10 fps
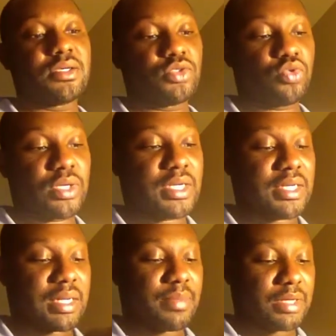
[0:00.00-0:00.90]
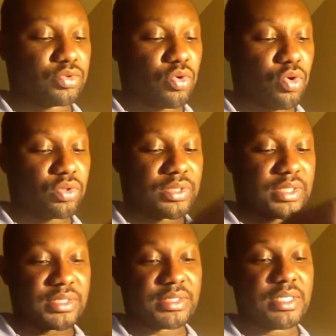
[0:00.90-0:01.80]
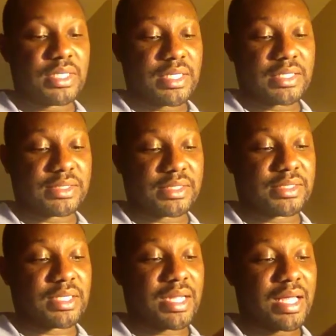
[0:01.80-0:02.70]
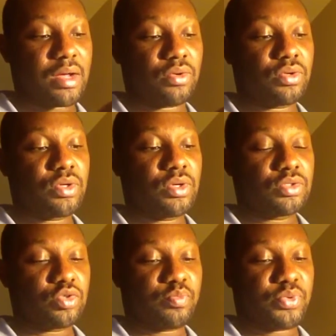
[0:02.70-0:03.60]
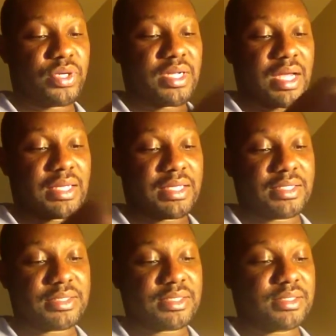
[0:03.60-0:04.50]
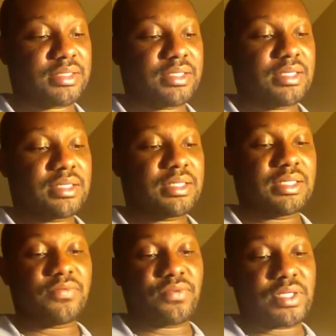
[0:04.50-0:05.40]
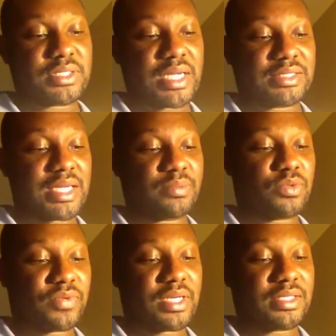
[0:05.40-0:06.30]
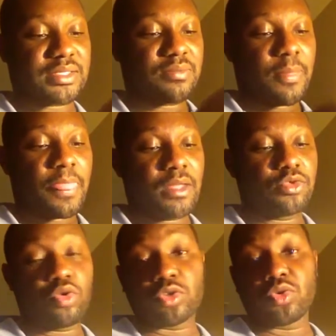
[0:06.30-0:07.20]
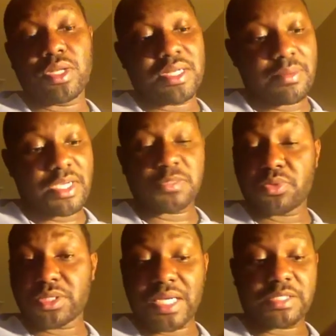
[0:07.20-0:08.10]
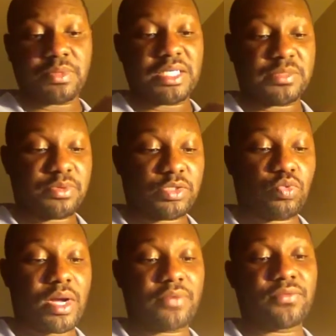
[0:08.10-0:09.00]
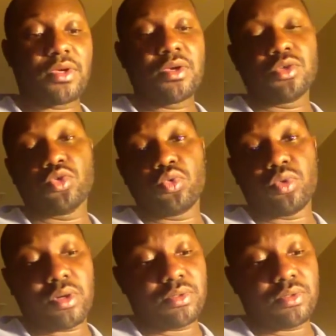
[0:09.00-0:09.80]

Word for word: you will learn about all these curses and how to pray against it the different types of curse you also learn about spirit husband and spirit wife you